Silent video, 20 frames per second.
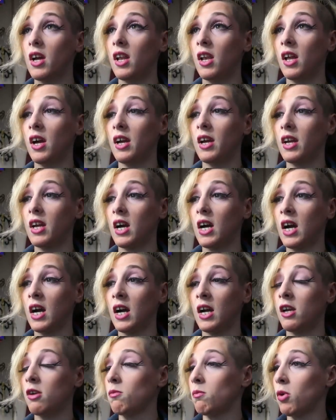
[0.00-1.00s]

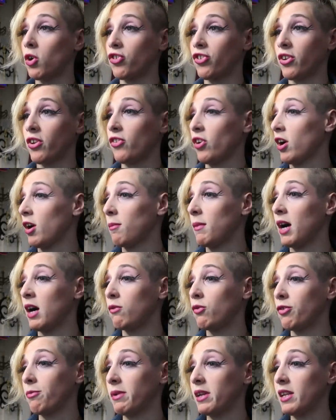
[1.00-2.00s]
Most of the time, I
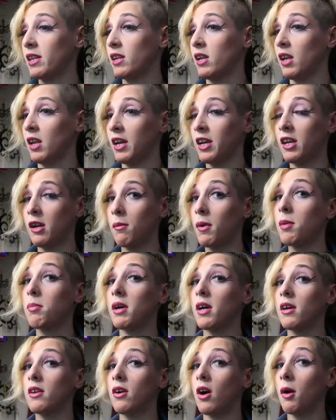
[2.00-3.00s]
would be laid on my
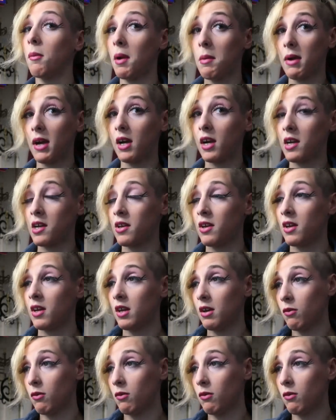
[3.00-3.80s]
bed, on my back,